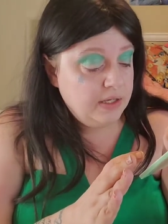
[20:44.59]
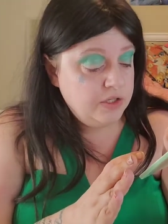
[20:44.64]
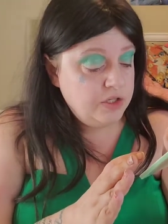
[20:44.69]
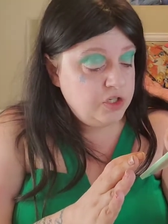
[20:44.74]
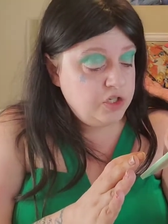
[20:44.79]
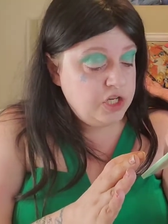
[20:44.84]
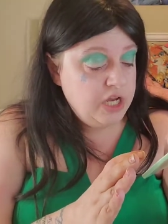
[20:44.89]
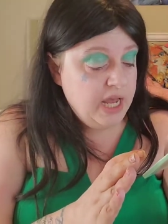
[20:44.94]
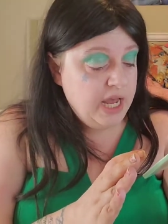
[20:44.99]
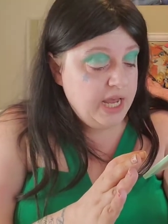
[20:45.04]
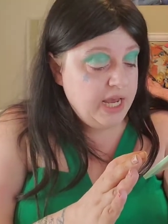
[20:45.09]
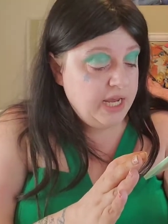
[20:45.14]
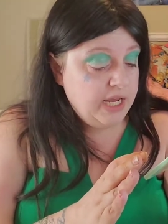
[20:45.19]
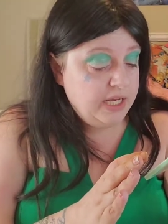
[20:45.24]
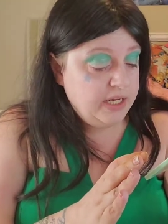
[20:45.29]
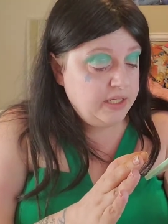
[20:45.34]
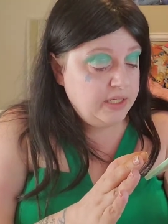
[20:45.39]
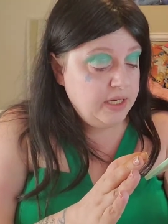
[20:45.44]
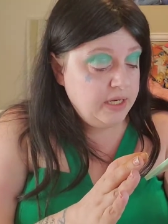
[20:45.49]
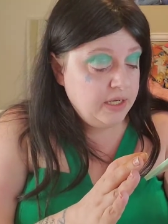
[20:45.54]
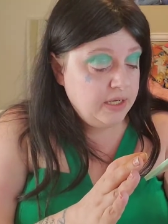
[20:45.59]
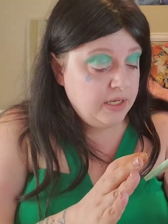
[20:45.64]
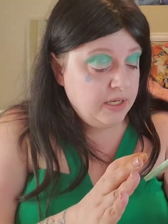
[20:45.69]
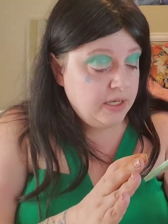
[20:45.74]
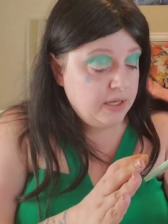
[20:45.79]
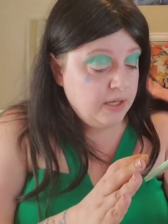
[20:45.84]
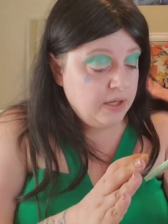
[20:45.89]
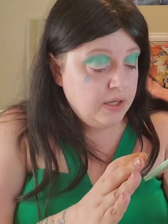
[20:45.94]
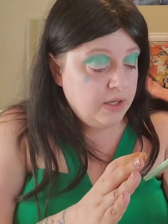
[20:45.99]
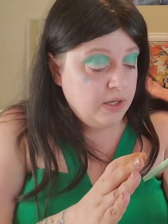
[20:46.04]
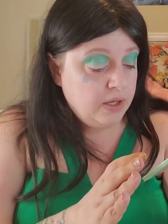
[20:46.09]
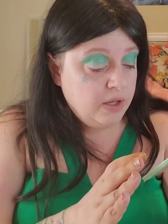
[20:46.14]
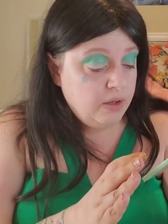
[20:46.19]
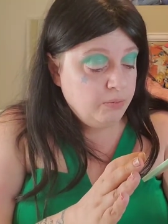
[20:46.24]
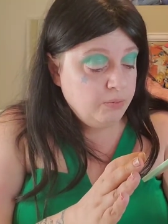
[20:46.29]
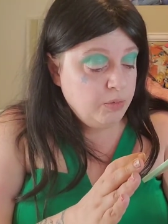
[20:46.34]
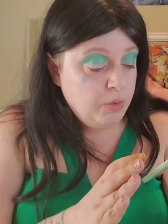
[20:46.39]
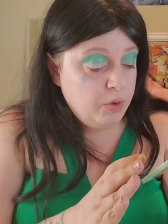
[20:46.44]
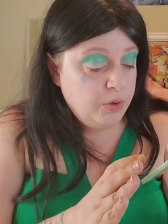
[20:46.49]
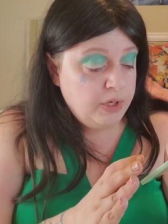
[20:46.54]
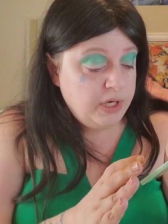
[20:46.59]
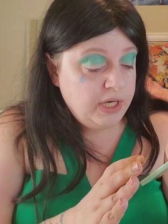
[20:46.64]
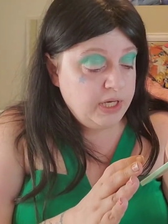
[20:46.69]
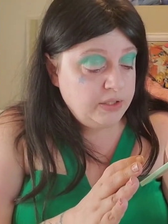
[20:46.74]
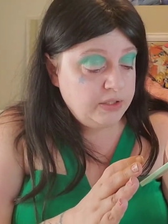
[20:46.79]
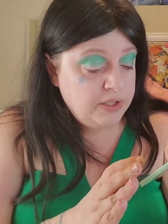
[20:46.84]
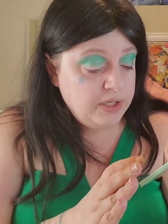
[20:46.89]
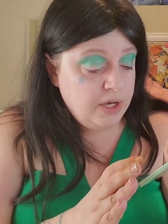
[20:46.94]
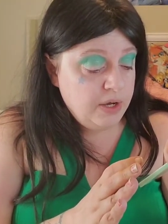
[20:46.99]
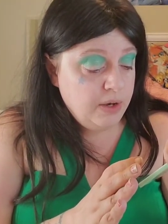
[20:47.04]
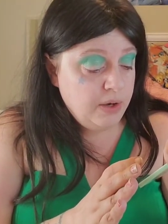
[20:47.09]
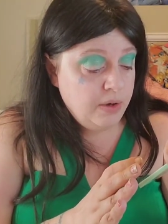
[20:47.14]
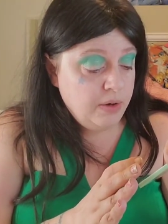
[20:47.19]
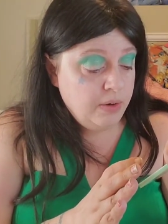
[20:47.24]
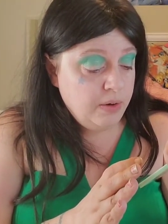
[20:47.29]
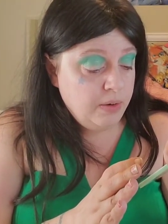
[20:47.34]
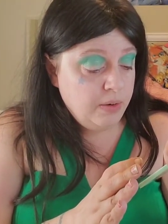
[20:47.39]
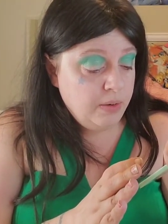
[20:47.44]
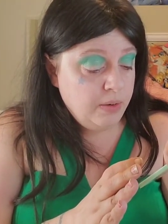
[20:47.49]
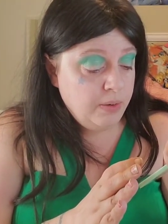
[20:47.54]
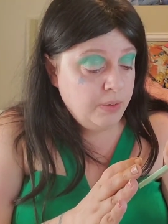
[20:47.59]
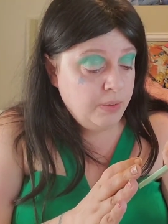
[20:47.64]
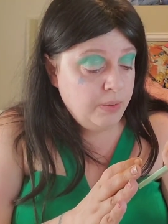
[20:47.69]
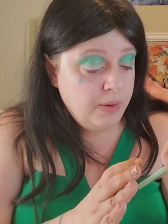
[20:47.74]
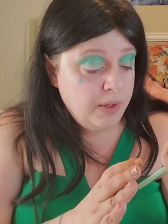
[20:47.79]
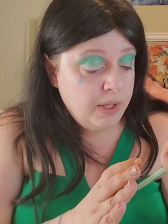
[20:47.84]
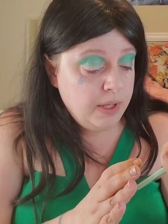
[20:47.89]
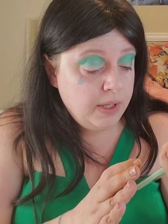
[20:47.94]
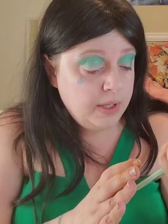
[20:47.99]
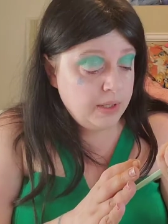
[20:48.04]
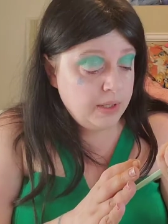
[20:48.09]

shade Mojito